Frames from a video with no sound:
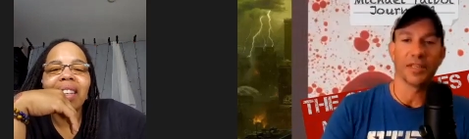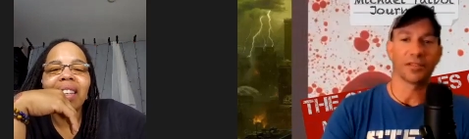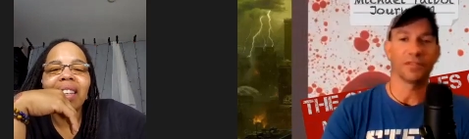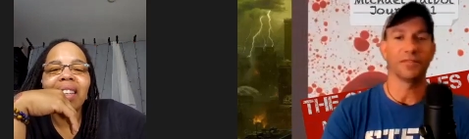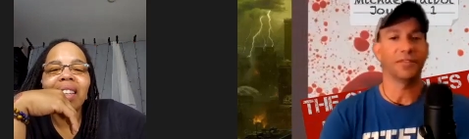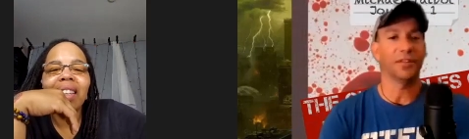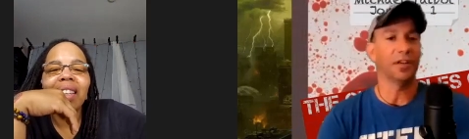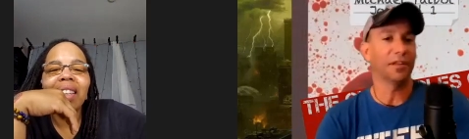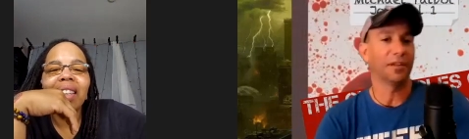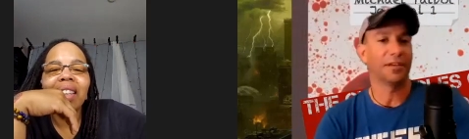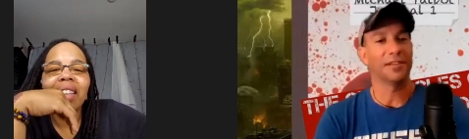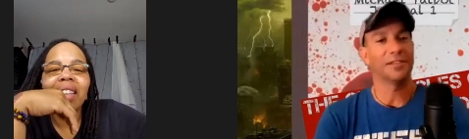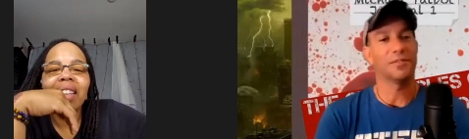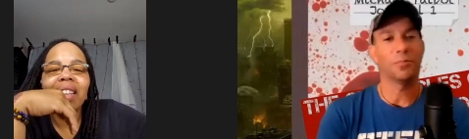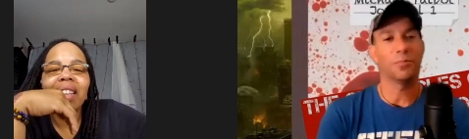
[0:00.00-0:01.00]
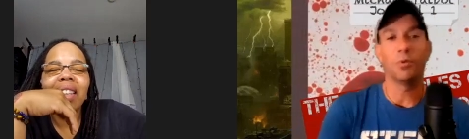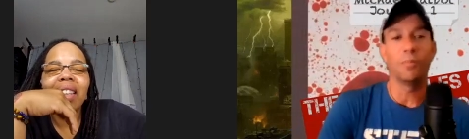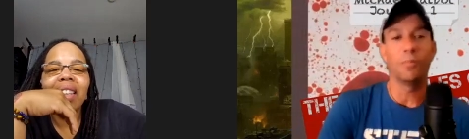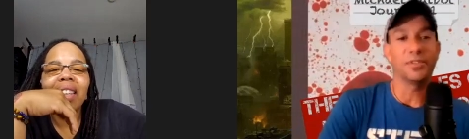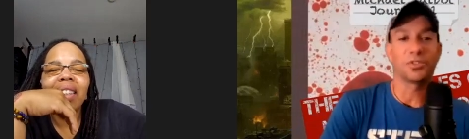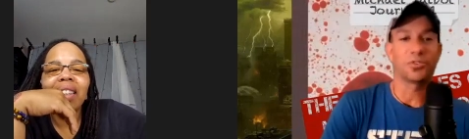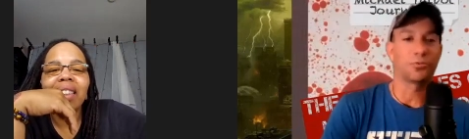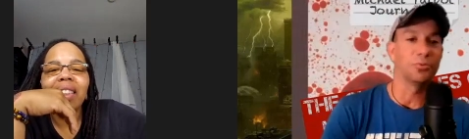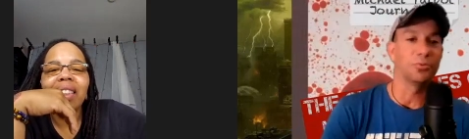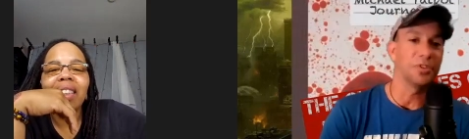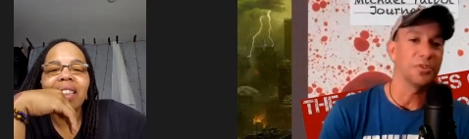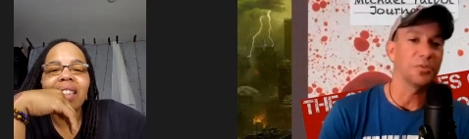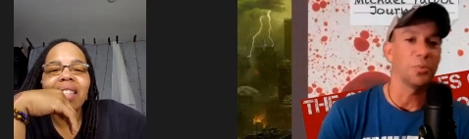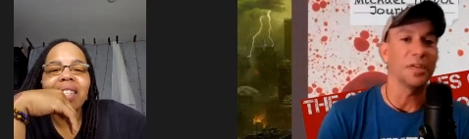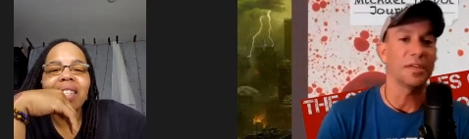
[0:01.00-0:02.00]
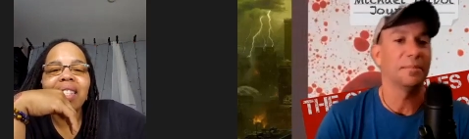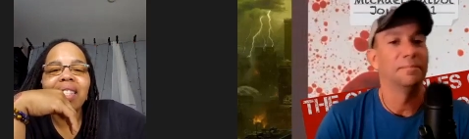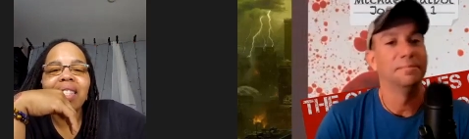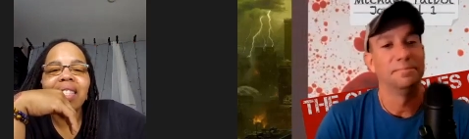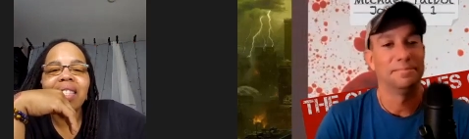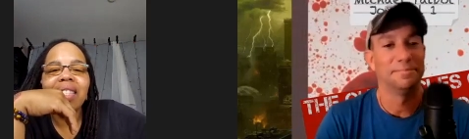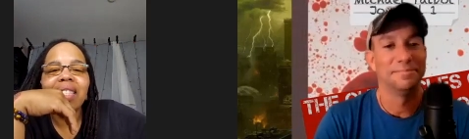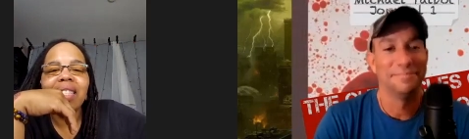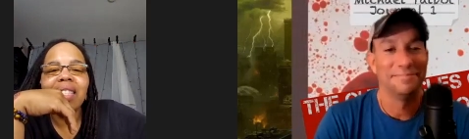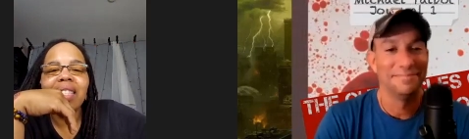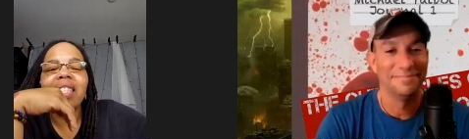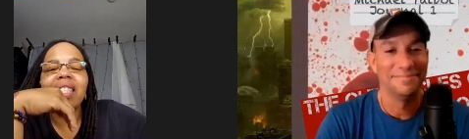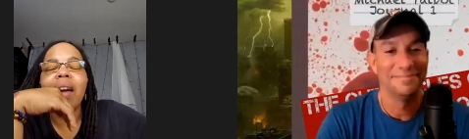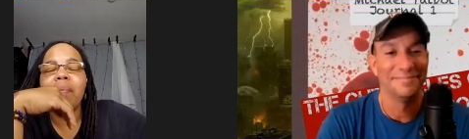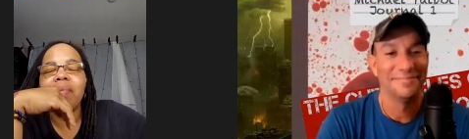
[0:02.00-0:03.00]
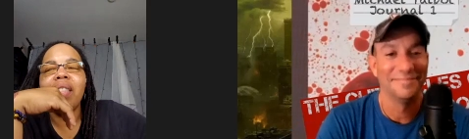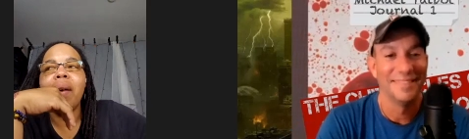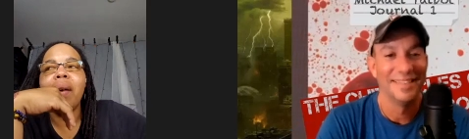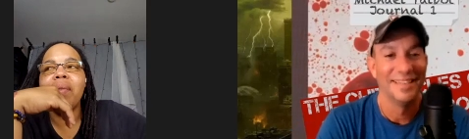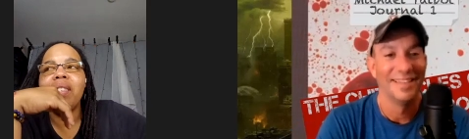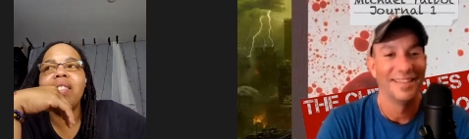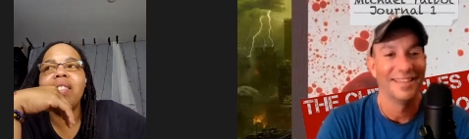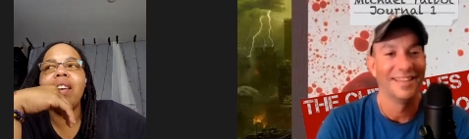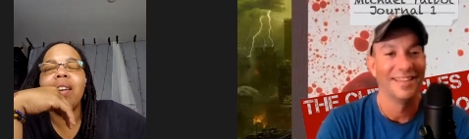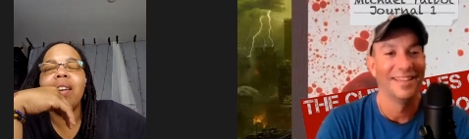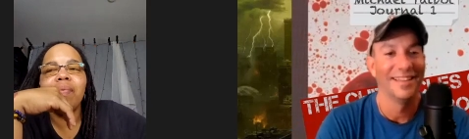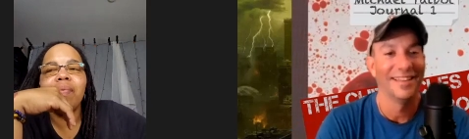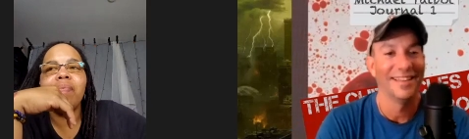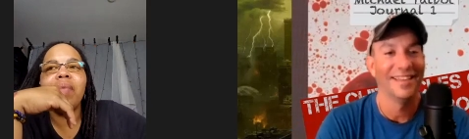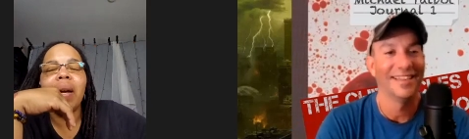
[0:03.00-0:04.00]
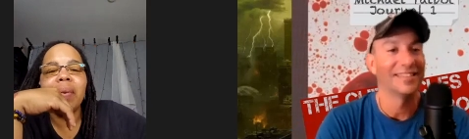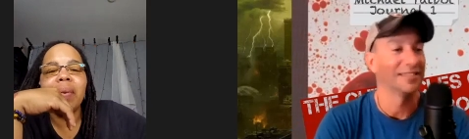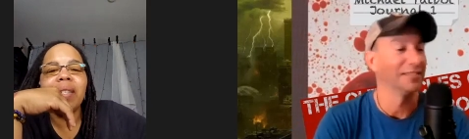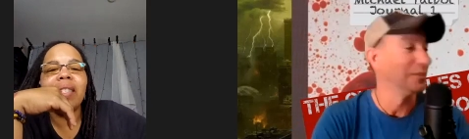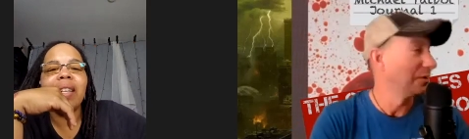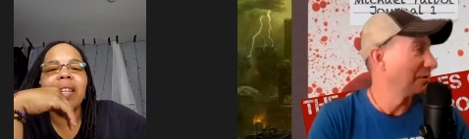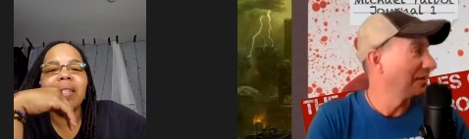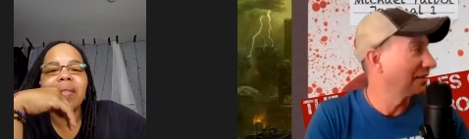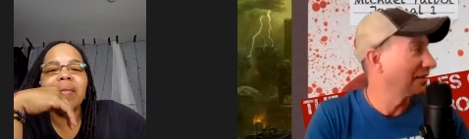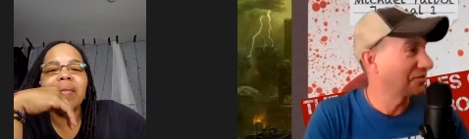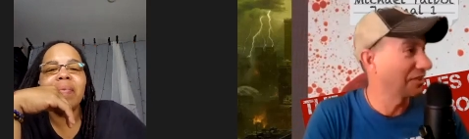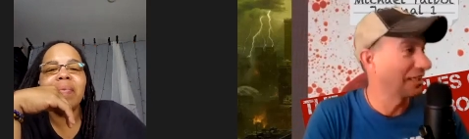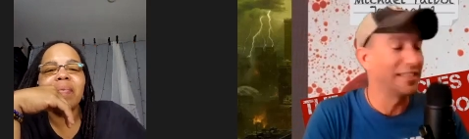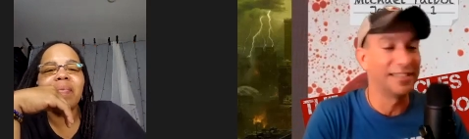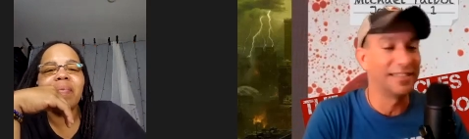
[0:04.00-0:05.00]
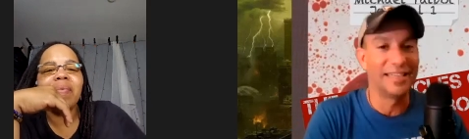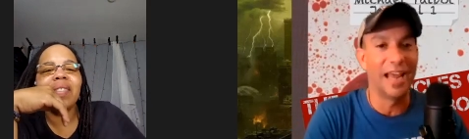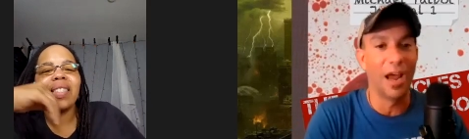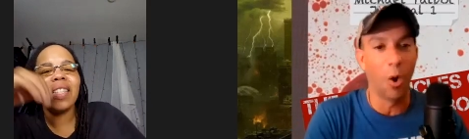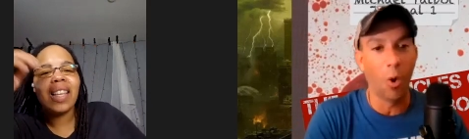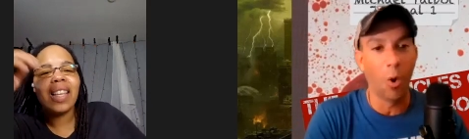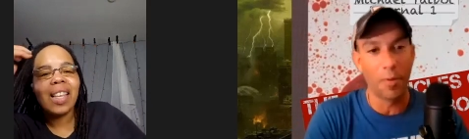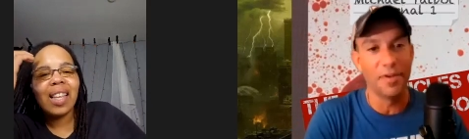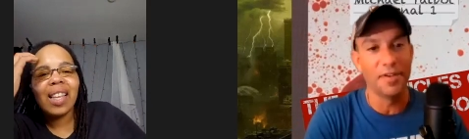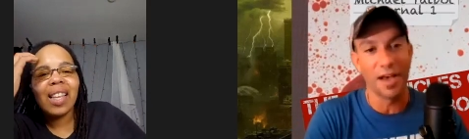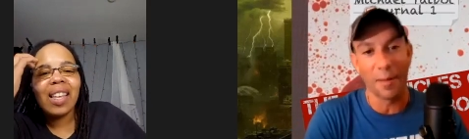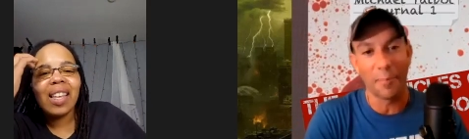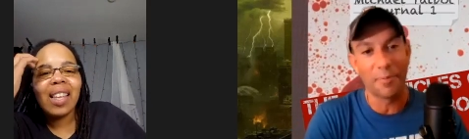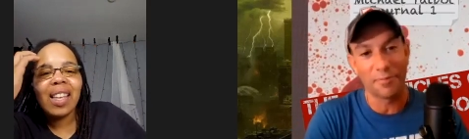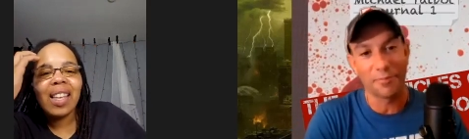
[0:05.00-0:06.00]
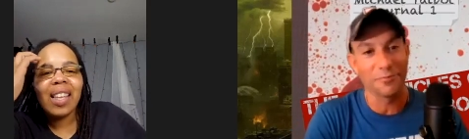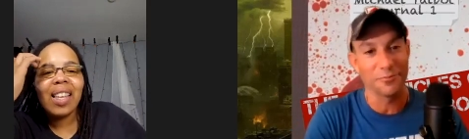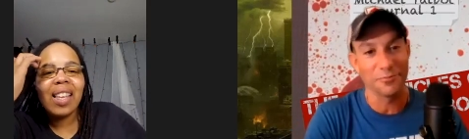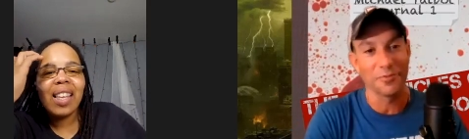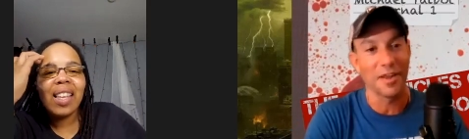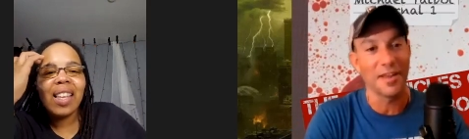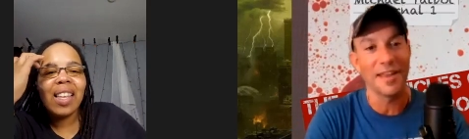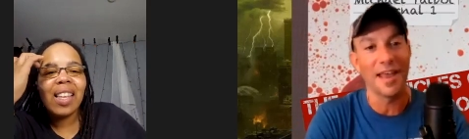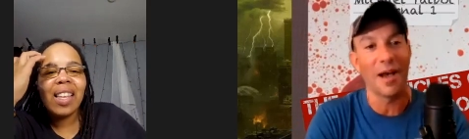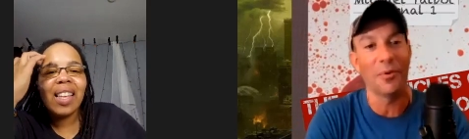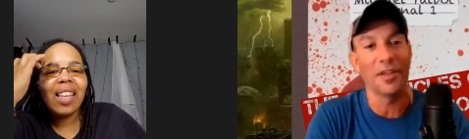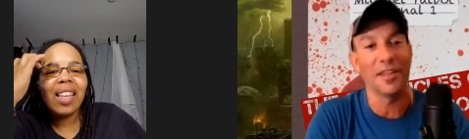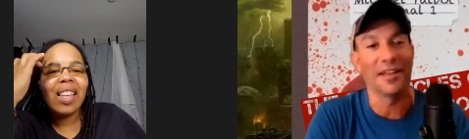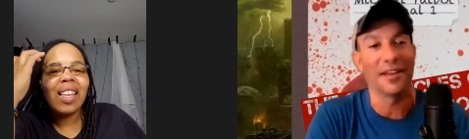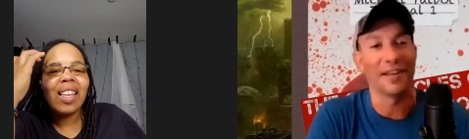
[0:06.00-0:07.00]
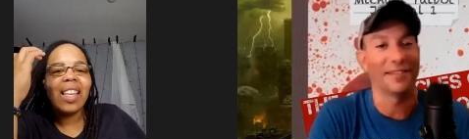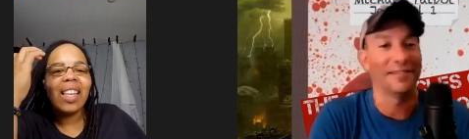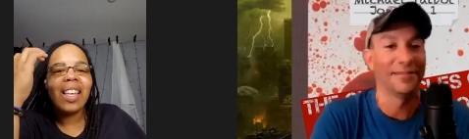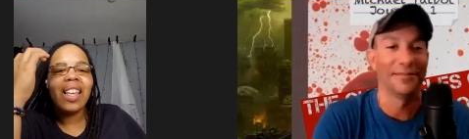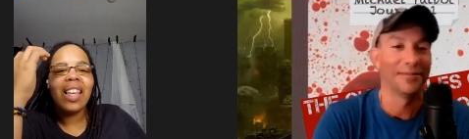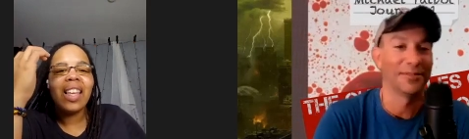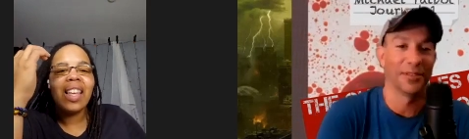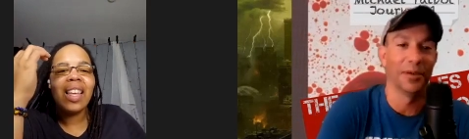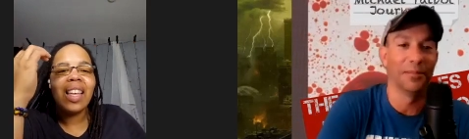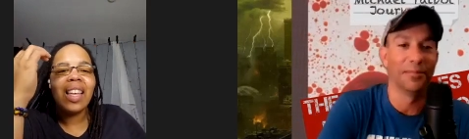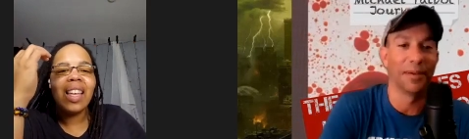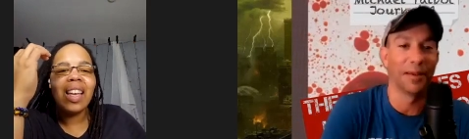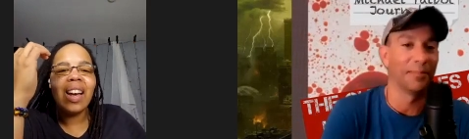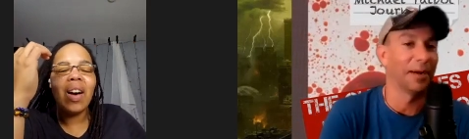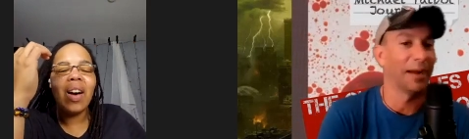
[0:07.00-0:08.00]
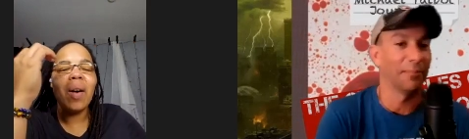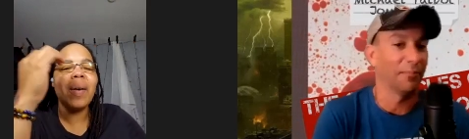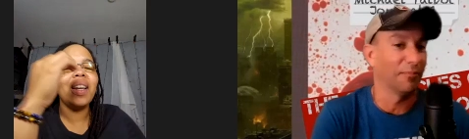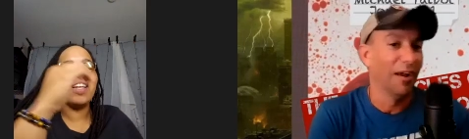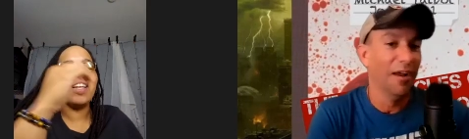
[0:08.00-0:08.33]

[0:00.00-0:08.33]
Speaker 1: doesn't flood because we would be screwed this week.
Speaker 2: That that would suck. That it's would literally
Speaker 1: suck. like opened up right now again. So I'm, I'm